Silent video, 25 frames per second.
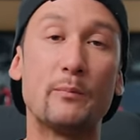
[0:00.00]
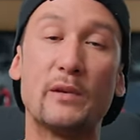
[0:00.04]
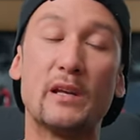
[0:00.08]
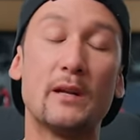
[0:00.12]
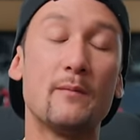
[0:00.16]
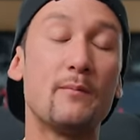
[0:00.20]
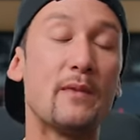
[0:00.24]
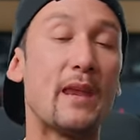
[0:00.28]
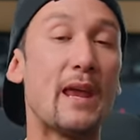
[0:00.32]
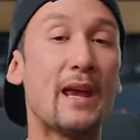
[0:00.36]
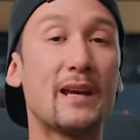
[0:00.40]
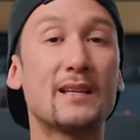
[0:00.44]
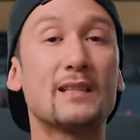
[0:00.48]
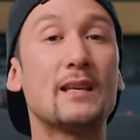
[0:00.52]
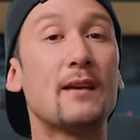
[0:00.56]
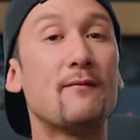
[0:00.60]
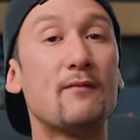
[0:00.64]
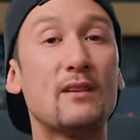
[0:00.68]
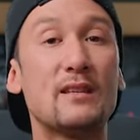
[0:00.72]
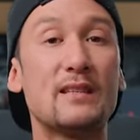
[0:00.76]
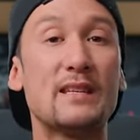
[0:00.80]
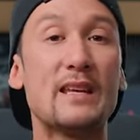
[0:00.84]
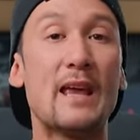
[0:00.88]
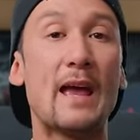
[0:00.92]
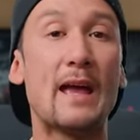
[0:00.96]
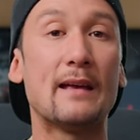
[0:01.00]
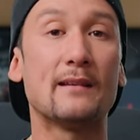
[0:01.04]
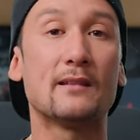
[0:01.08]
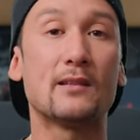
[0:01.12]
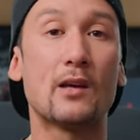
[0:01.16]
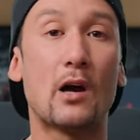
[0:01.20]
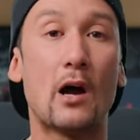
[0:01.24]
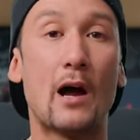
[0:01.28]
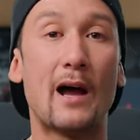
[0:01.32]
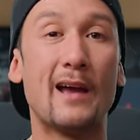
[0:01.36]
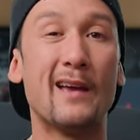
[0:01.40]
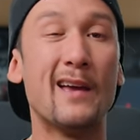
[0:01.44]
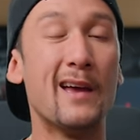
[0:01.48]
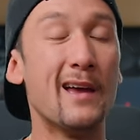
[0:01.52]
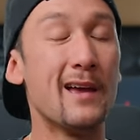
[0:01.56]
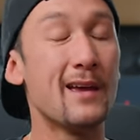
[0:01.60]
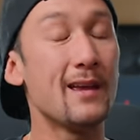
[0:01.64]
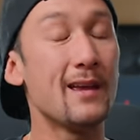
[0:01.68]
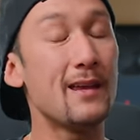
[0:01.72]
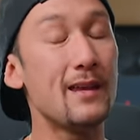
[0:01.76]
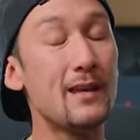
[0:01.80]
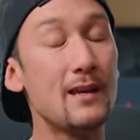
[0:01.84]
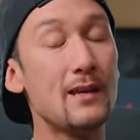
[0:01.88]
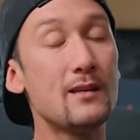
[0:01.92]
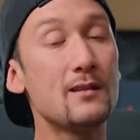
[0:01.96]
But XAVC-SI
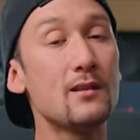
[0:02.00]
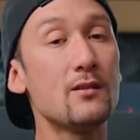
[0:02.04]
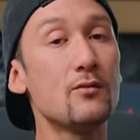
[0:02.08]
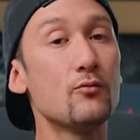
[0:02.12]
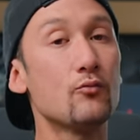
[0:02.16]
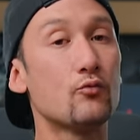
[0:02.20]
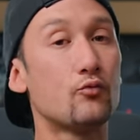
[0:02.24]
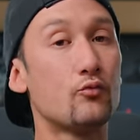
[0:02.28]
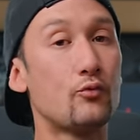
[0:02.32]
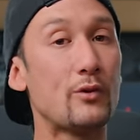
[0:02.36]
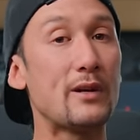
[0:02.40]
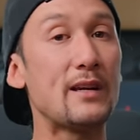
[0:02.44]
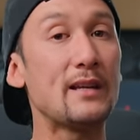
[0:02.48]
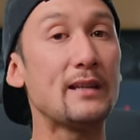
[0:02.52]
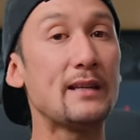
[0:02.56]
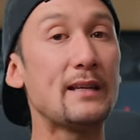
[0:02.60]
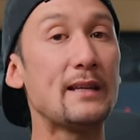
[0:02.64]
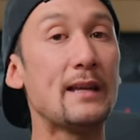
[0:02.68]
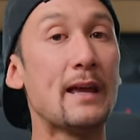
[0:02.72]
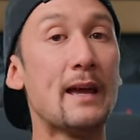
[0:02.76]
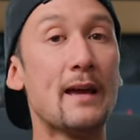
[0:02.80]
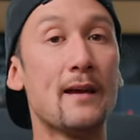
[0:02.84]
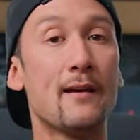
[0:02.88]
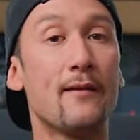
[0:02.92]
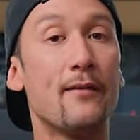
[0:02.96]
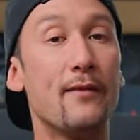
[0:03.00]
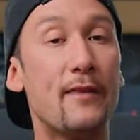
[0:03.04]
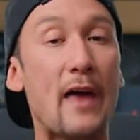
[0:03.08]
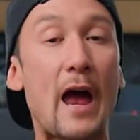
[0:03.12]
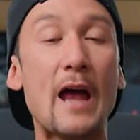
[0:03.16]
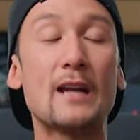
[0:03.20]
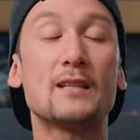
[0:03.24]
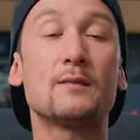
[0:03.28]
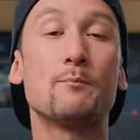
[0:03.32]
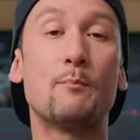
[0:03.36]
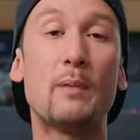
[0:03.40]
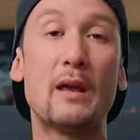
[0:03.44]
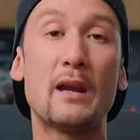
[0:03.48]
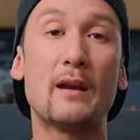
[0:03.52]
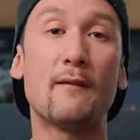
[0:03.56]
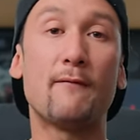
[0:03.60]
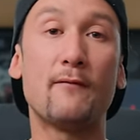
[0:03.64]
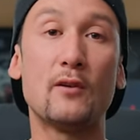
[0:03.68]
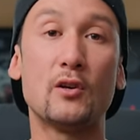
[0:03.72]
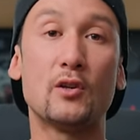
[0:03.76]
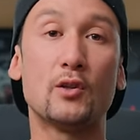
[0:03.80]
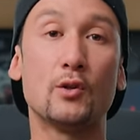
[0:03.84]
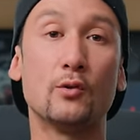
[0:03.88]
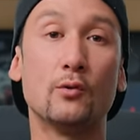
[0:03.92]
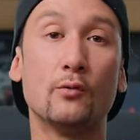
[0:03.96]
isn't really that
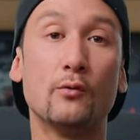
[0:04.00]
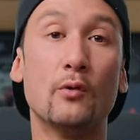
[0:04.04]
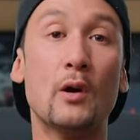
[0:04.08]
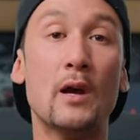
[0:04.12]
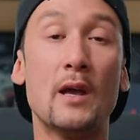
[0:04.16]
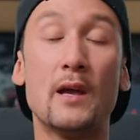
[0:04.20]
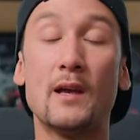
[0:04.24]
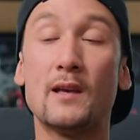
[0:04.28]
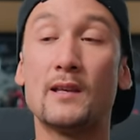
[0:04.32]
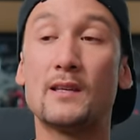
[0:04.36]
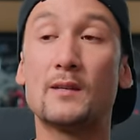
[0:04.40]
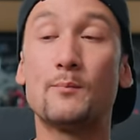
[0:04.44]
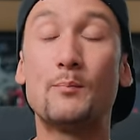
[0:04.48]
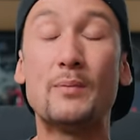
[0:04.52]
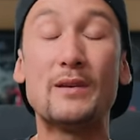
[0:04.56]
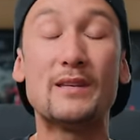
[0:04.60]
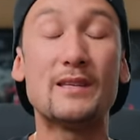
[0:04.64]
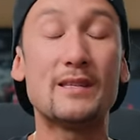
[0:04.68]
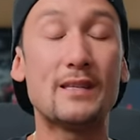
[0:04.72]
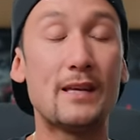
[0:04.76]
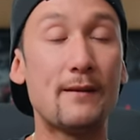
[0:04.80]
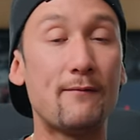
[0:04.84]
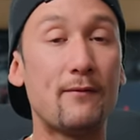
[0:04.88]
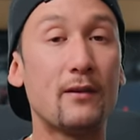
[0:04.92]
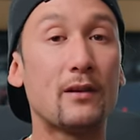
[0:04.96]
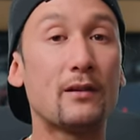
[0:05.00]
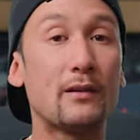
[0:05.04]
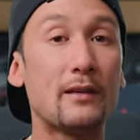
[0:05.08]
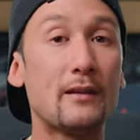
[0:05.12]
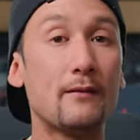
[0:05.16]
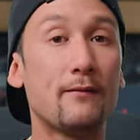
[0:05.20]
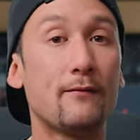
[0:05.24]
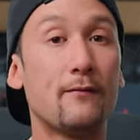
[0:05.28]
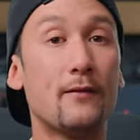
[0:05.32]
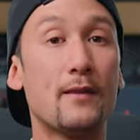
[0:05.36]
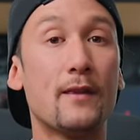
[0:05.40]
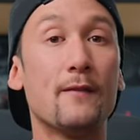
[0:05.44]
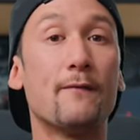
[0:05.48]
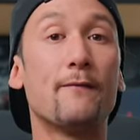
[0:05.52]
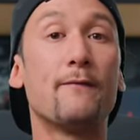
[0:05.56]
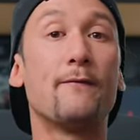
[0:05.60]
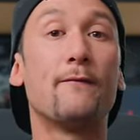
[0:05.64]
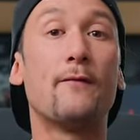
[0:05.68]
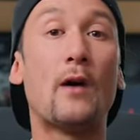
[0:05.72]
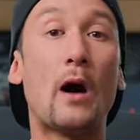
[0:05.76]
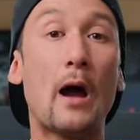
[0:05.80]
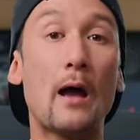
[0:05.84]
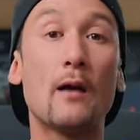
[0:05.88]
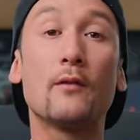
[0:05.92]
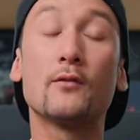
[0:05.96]
beneficial specifically for the
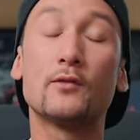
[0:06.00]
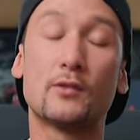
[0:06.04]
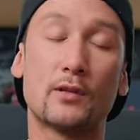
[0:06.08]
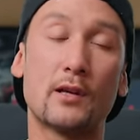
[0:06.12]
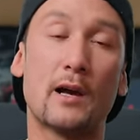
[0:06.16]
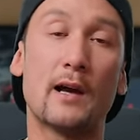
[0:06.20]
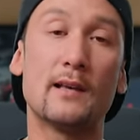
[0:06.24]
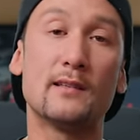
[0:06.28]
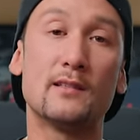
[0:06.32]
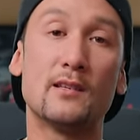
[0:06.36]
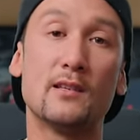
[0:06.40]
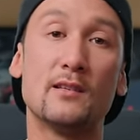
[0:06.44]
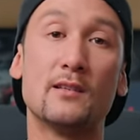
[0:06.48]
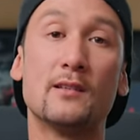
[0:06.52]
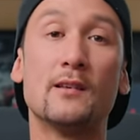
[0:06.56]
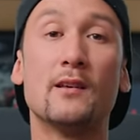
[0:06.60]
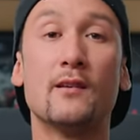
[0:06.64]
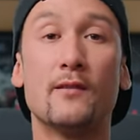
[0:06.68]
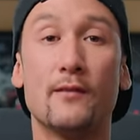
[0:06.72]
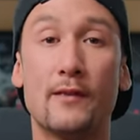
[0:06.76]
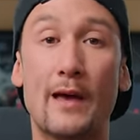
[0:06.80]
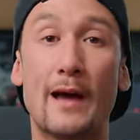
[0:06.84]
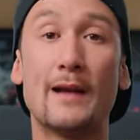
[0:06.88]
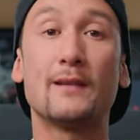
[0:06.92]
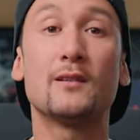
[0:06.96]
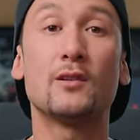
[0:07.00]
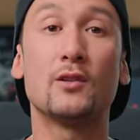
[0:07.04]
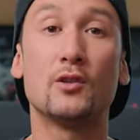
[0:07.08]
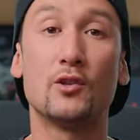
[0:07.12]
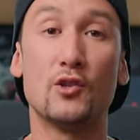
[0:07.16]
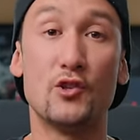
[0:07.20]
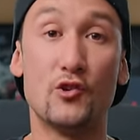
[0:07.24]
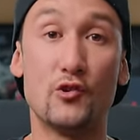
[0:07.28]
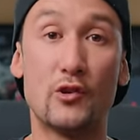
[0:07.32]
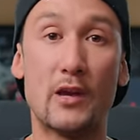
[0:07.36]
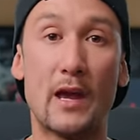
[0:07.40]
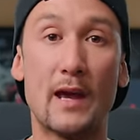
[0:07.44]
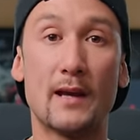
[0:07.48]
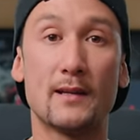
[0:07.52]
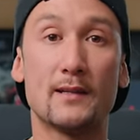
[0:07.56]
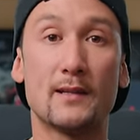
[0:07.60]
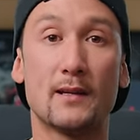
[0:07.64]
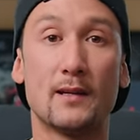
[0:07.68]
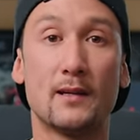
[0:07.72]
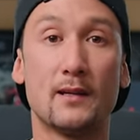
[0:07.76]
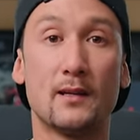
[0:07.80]
file sizes that you get.